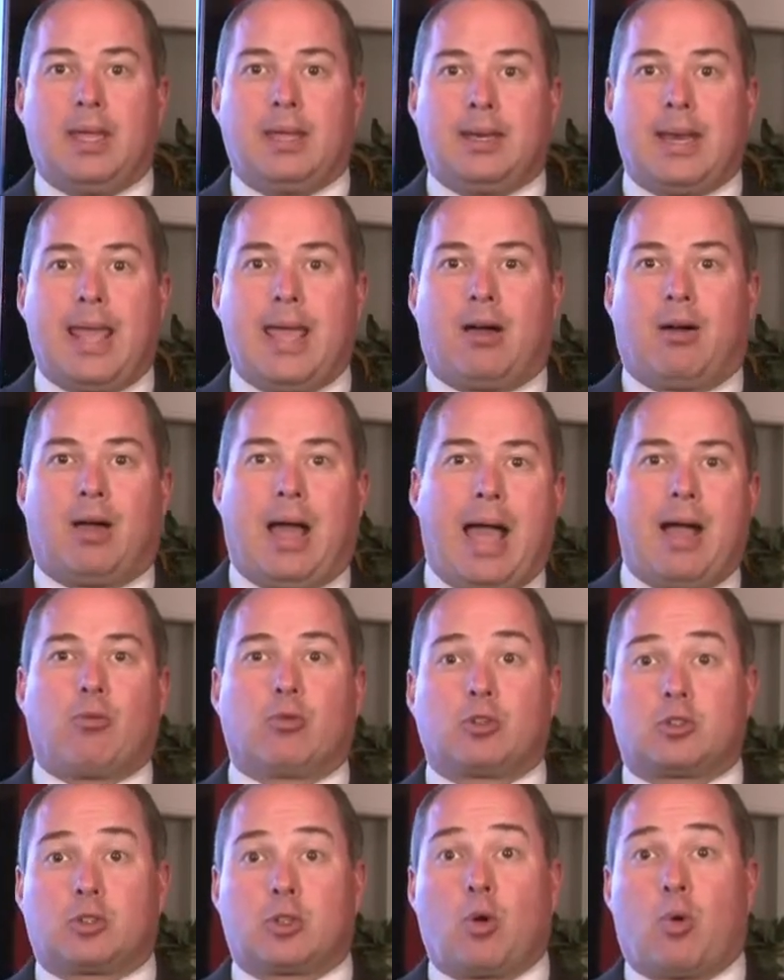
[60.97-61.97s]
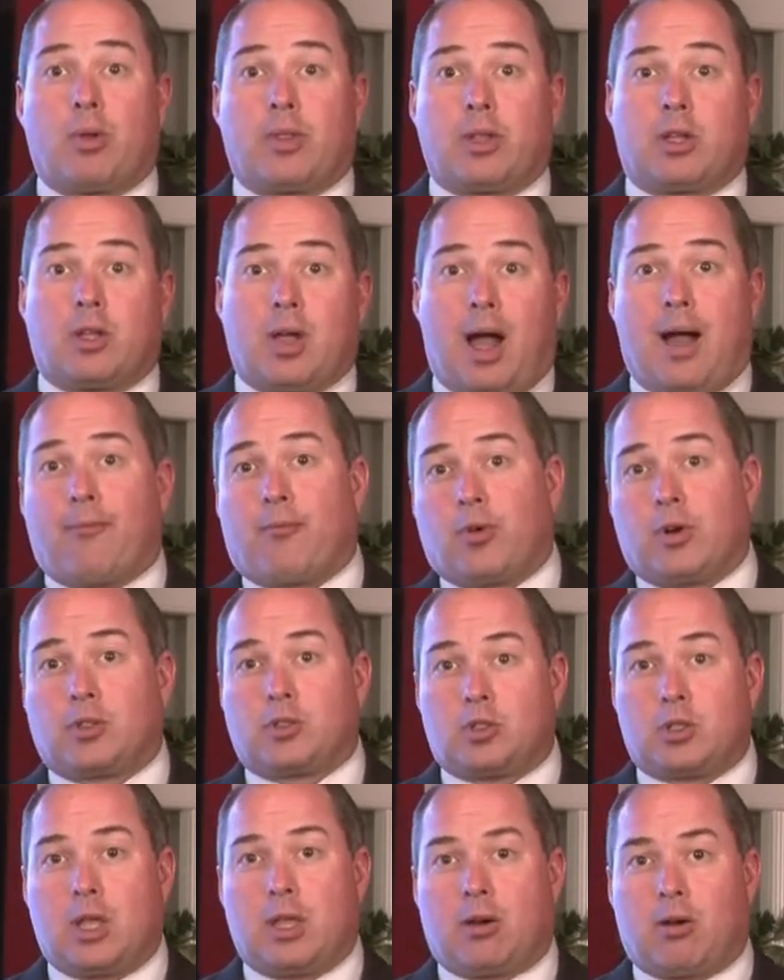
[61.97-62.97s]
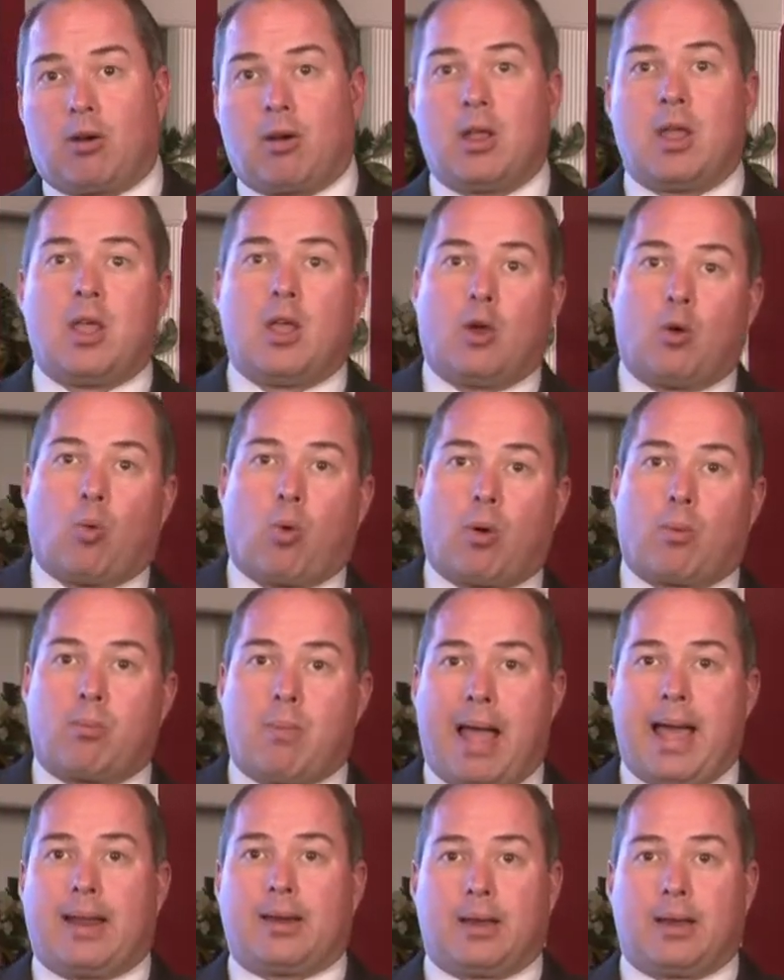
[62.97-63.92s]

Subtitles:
Now, I want us to go into the conference center where my